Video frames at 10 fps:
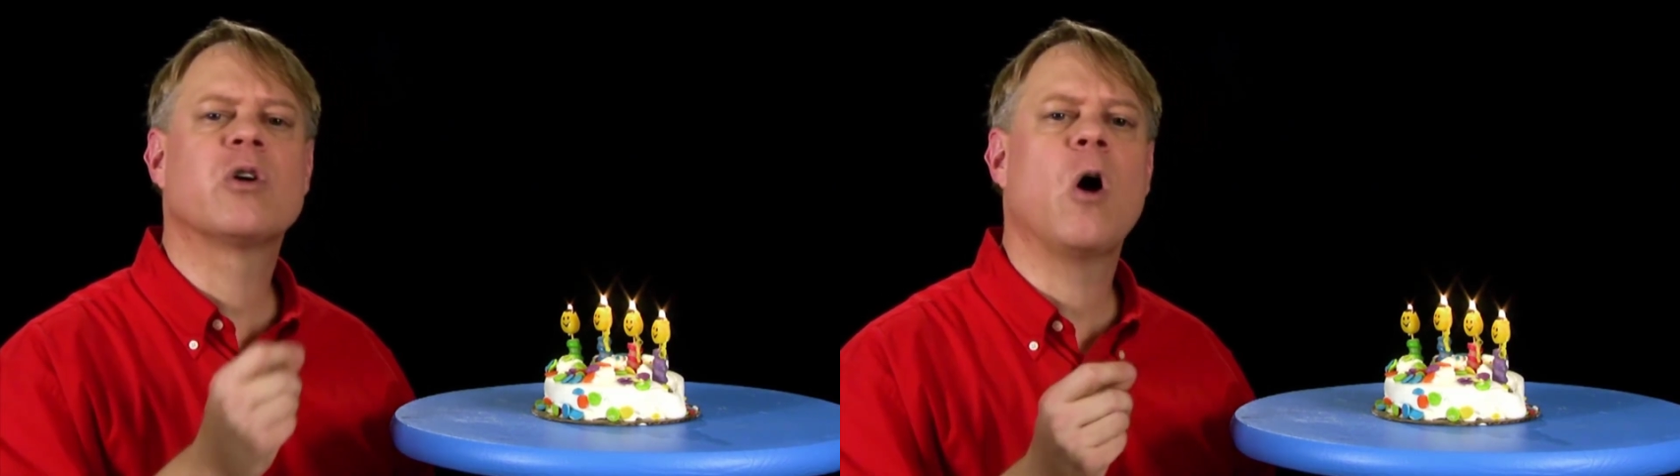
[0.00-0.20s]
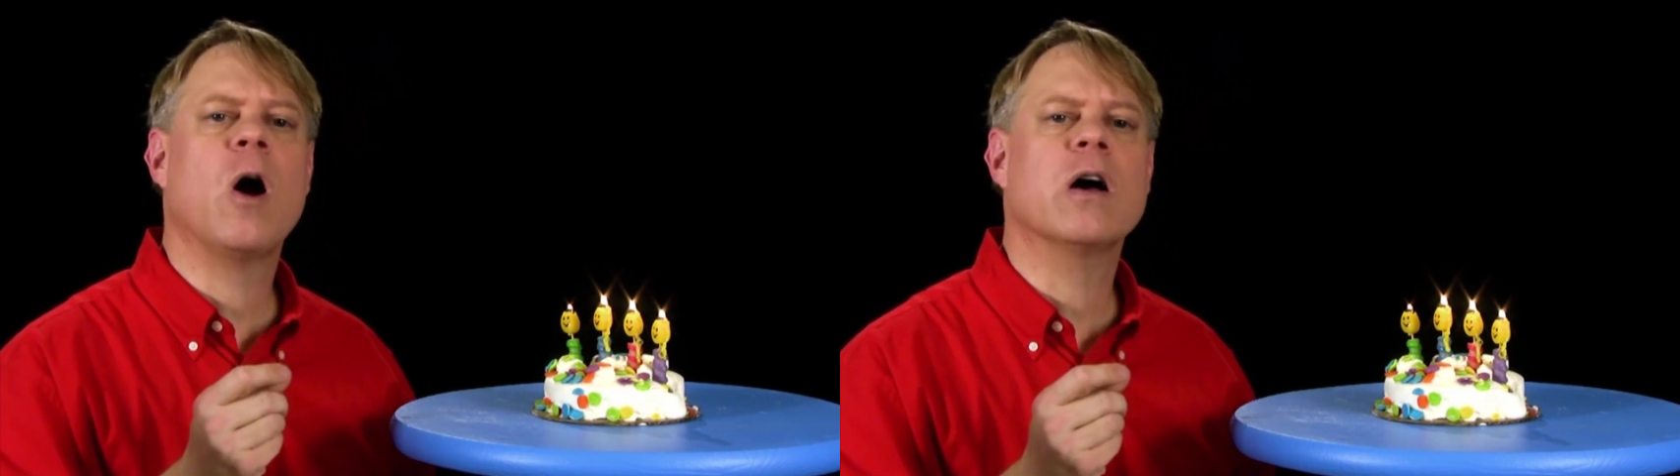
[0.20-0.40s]

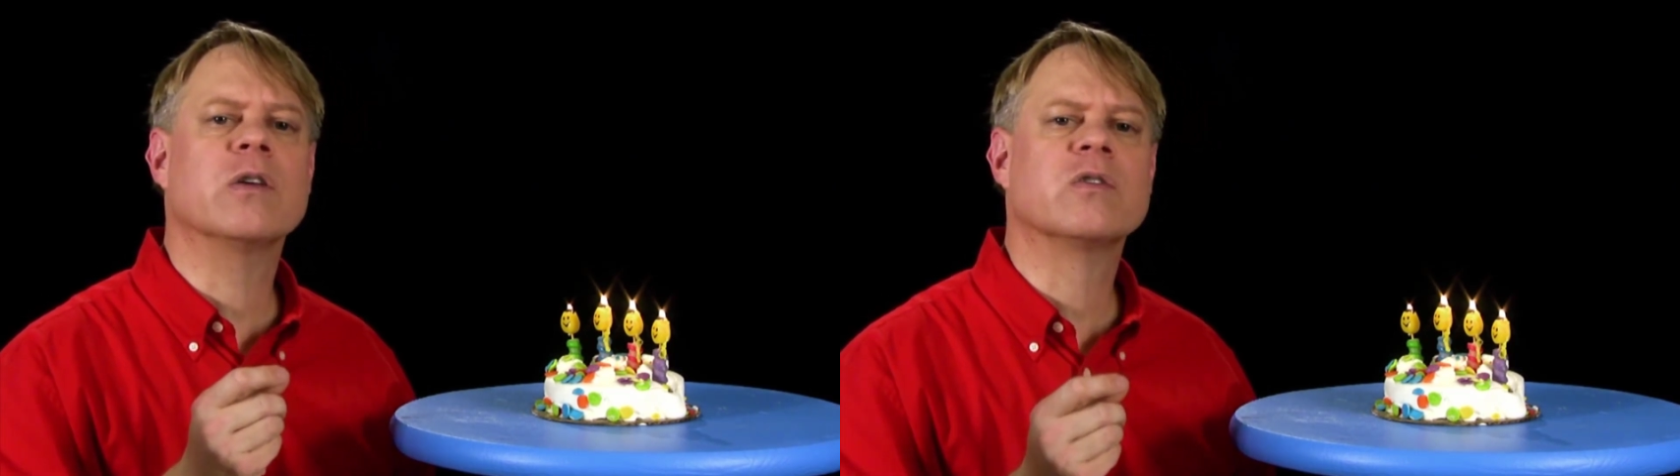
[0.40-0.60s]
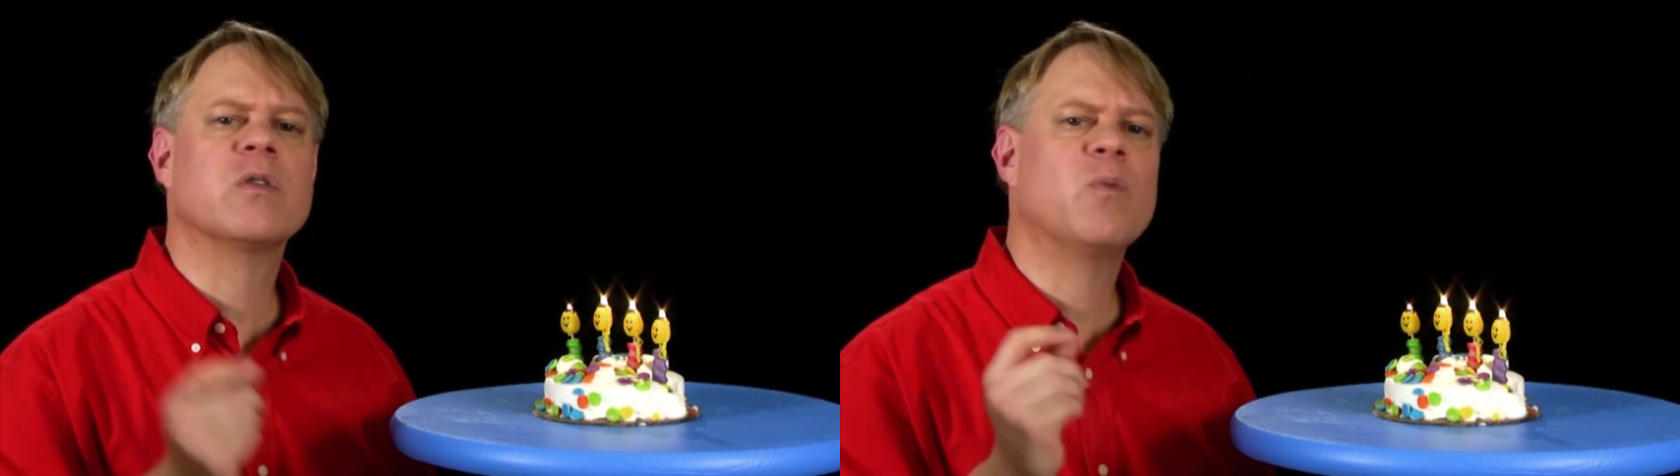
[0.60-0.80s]

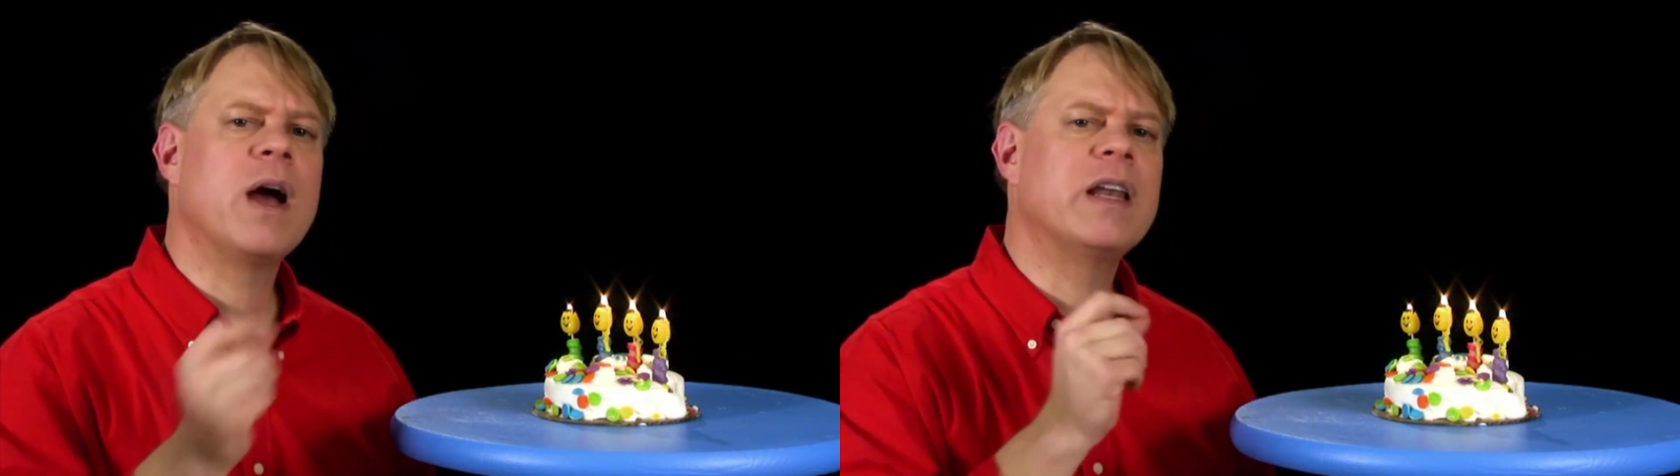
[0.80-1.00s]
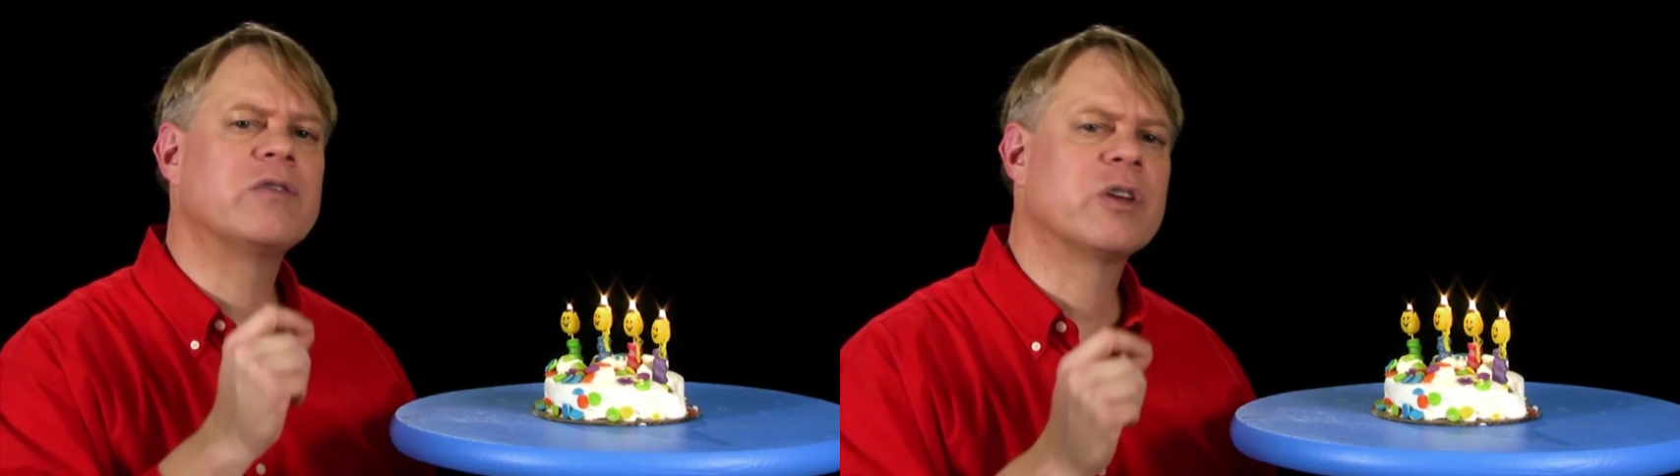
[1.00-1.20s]
cause?
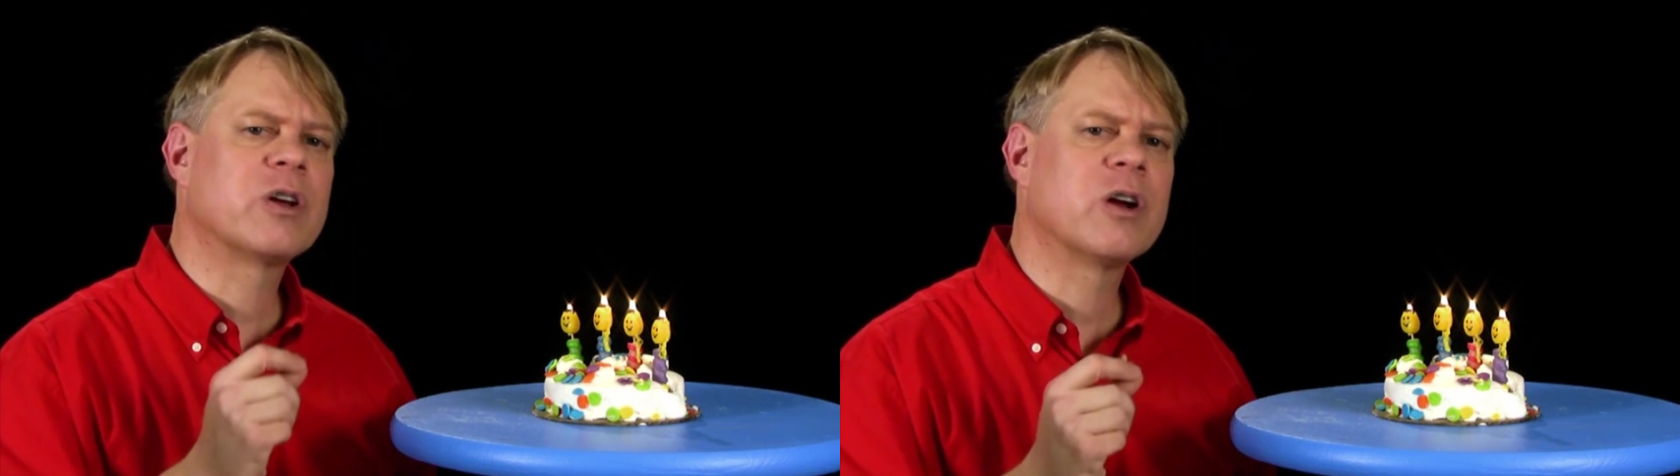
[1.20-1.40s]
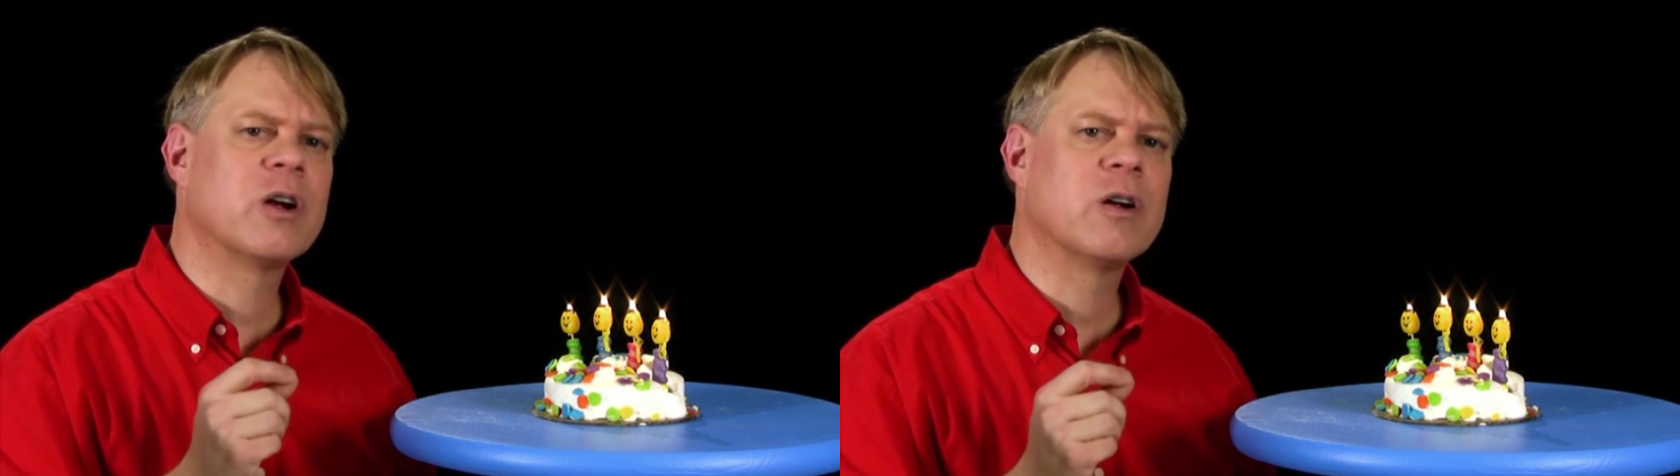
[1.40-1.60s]
Why does it
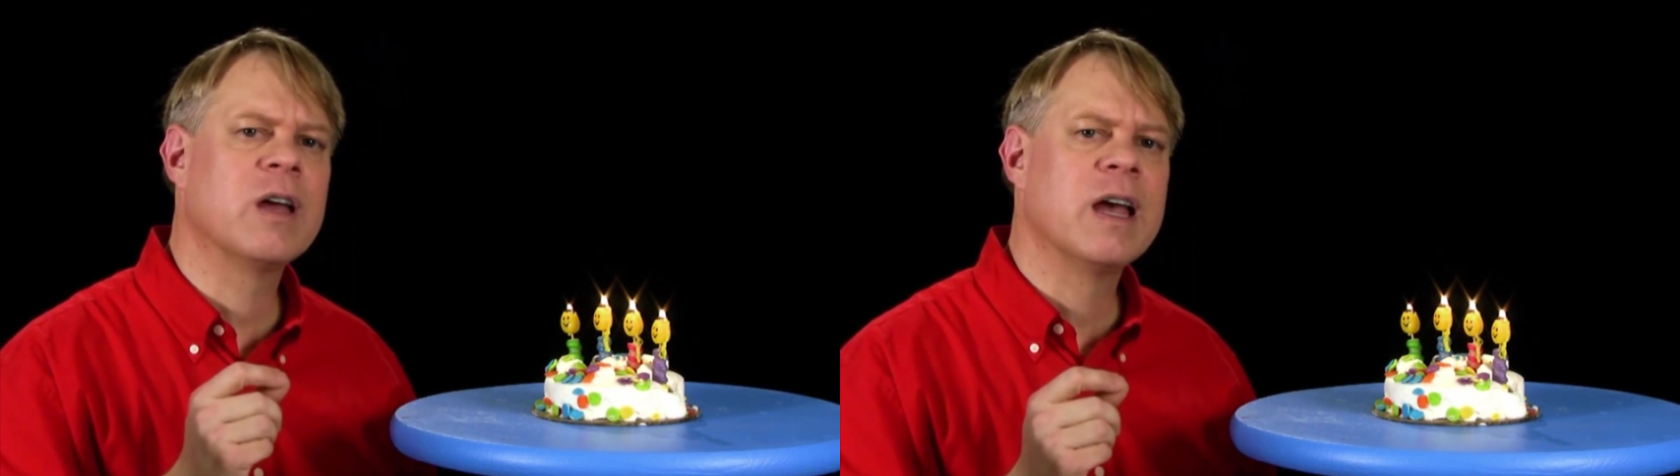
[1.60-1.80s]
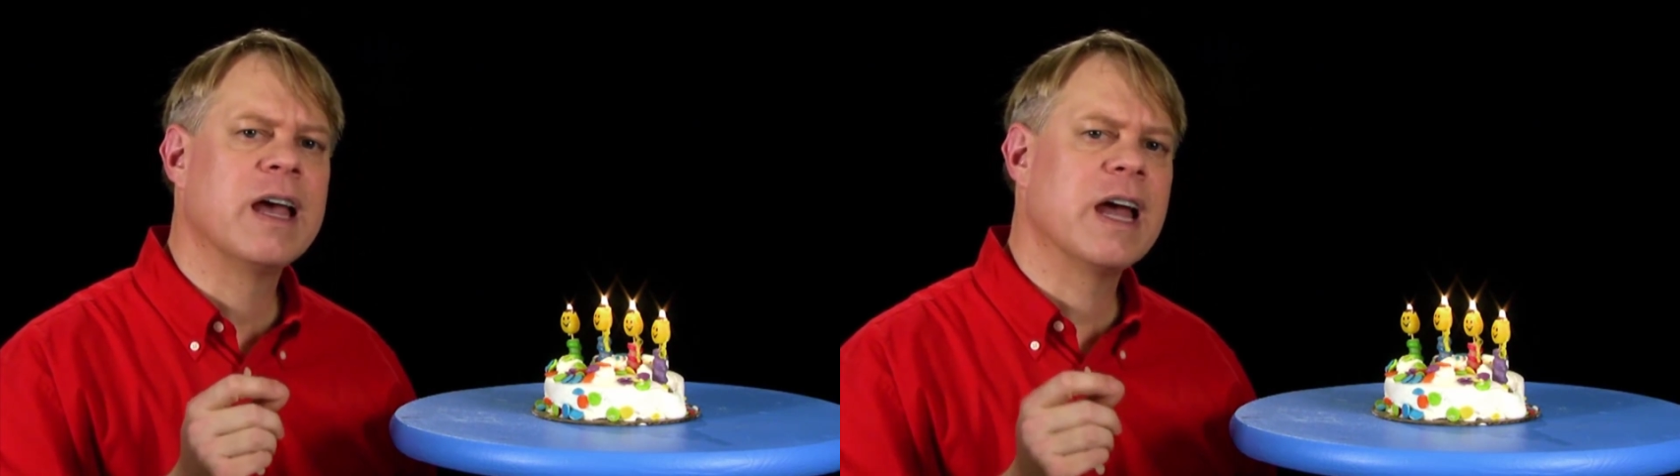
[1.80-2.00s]
occur?